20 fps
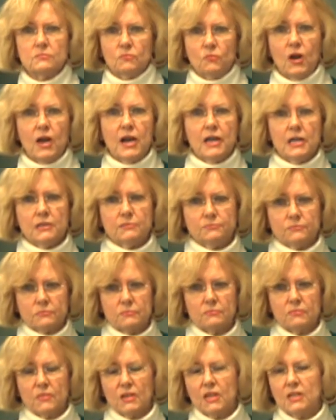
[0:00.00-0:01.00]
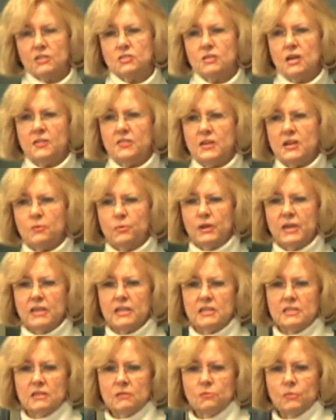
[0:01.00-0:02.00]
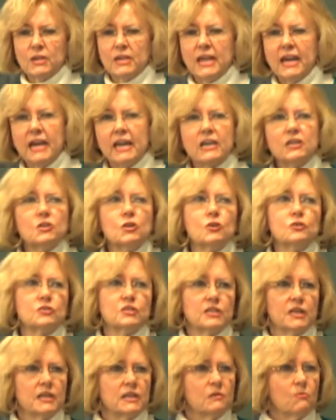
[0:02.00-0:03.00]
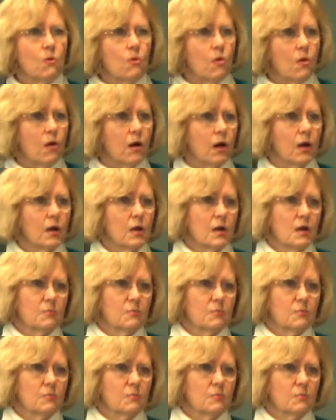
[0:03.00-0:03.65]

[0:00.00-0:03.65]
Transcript: Right? So I think we, can, we can't use it anymore,